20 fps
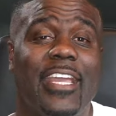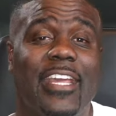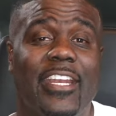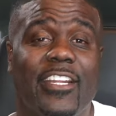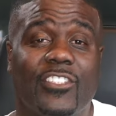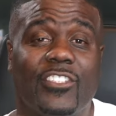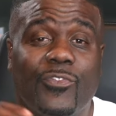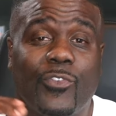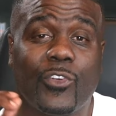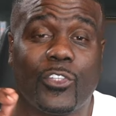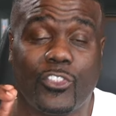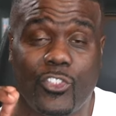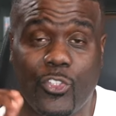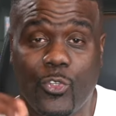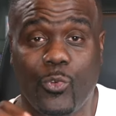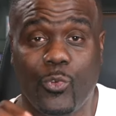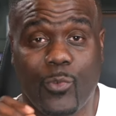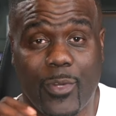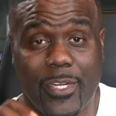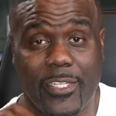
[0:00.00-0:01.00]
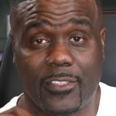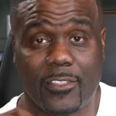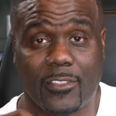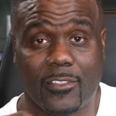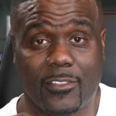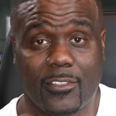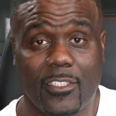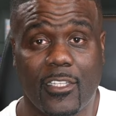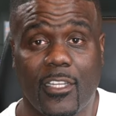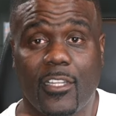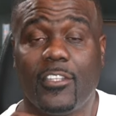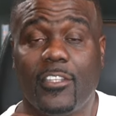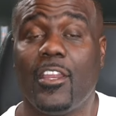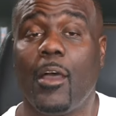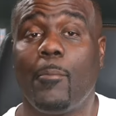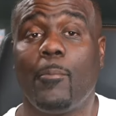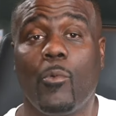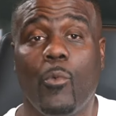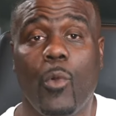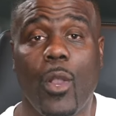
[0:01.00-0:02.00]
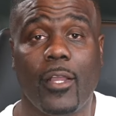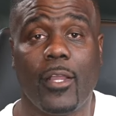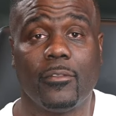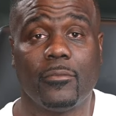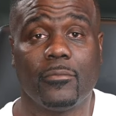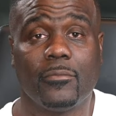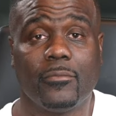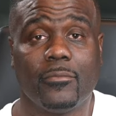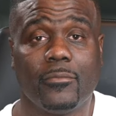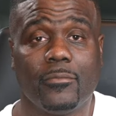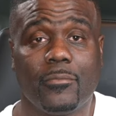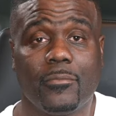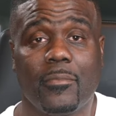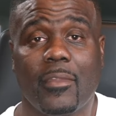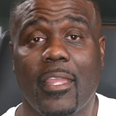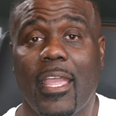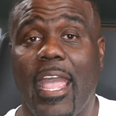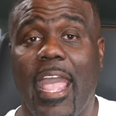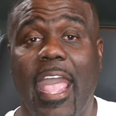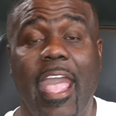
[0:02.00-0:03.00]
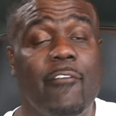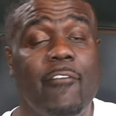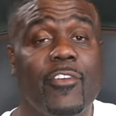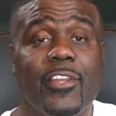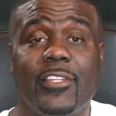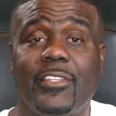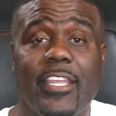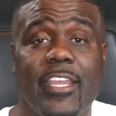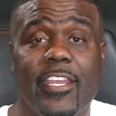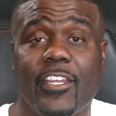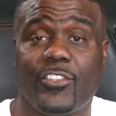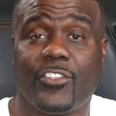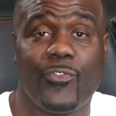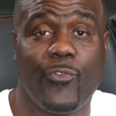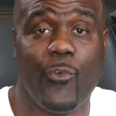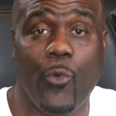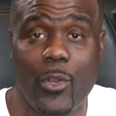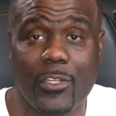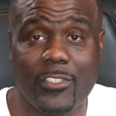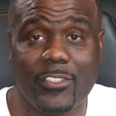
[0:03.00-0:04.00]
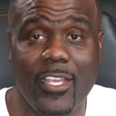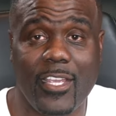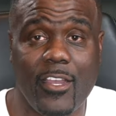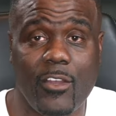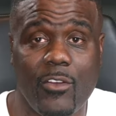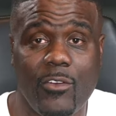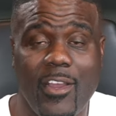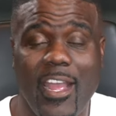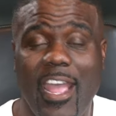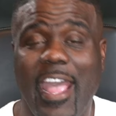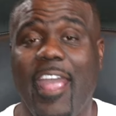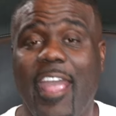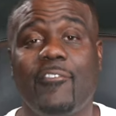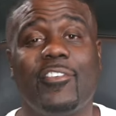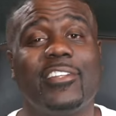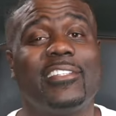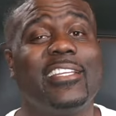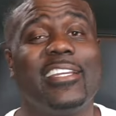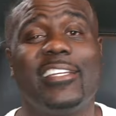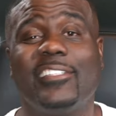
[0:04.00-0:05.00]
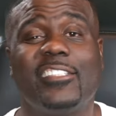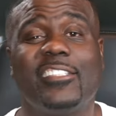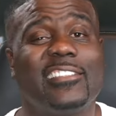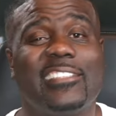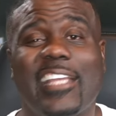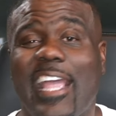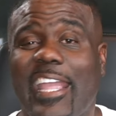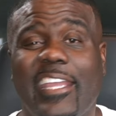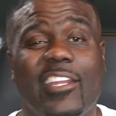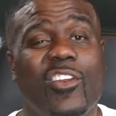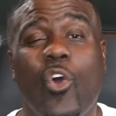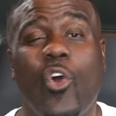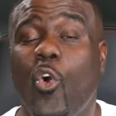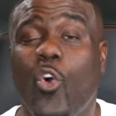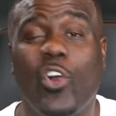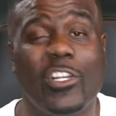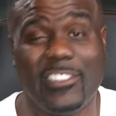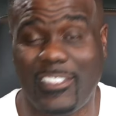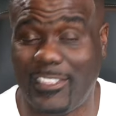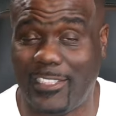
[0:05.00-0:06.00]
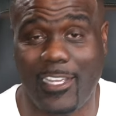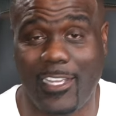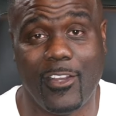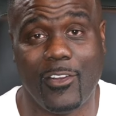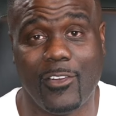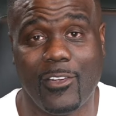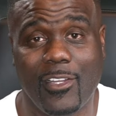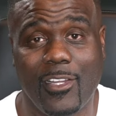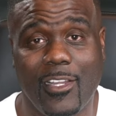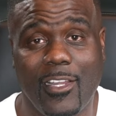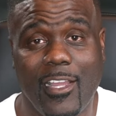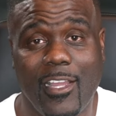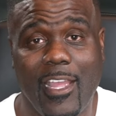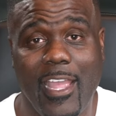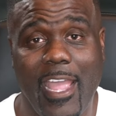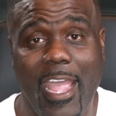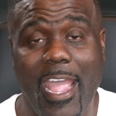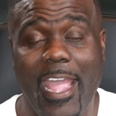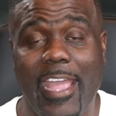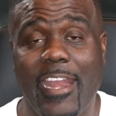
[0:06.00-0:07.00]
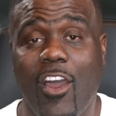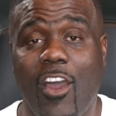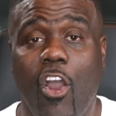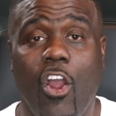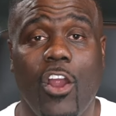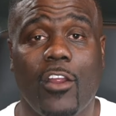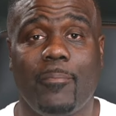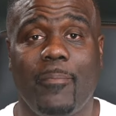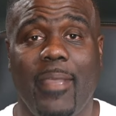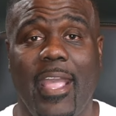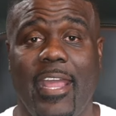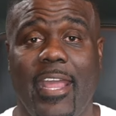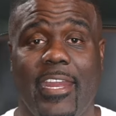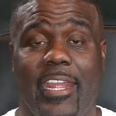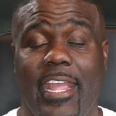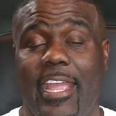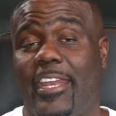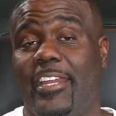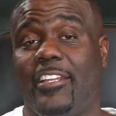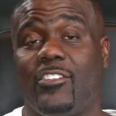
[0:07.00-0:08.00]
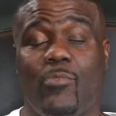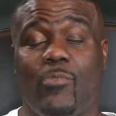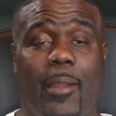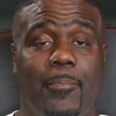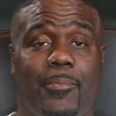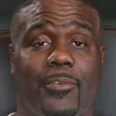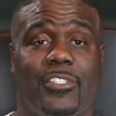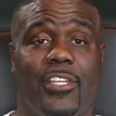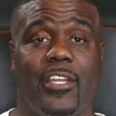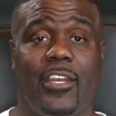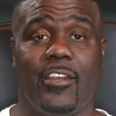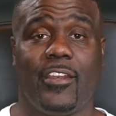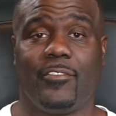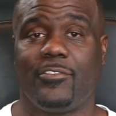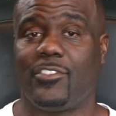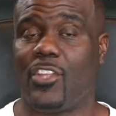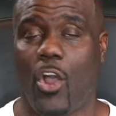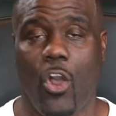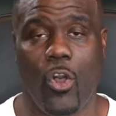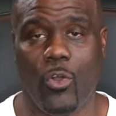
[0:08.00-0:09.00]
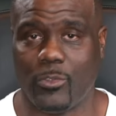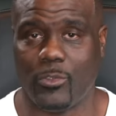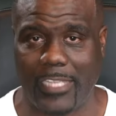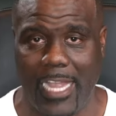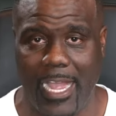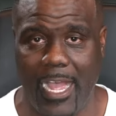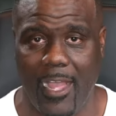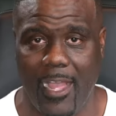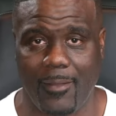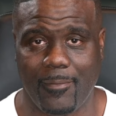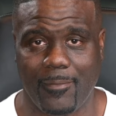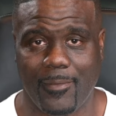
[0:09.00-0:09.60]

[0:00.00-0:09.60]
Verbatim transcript: it is for two reasons. Number one, everything is for sale, everything just ain't on sale. And Arch Manning and his representatives the whole time,